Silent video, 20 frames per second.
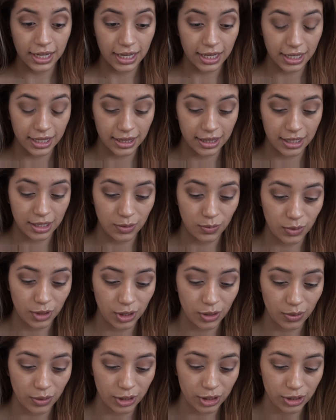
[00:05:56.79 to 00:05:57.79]
And then we're
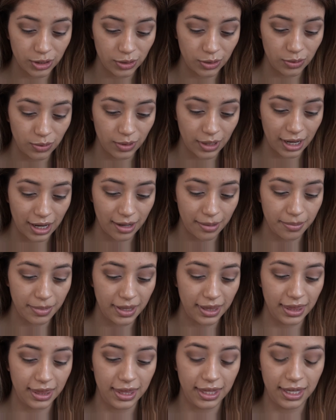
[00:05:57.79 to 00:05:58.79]
going to grab
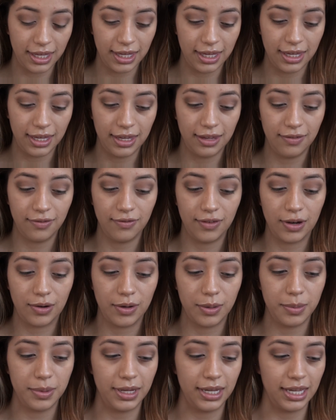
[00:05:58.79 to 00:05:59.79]
the
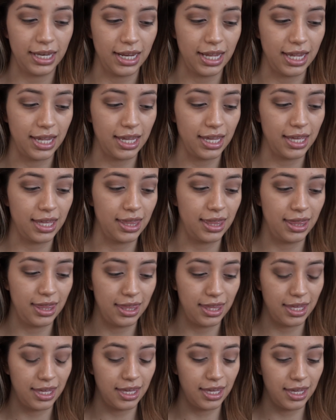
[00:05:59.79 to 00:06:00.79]
very beginning,
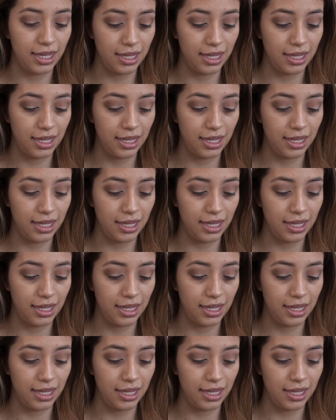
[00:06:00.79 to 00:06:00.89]
the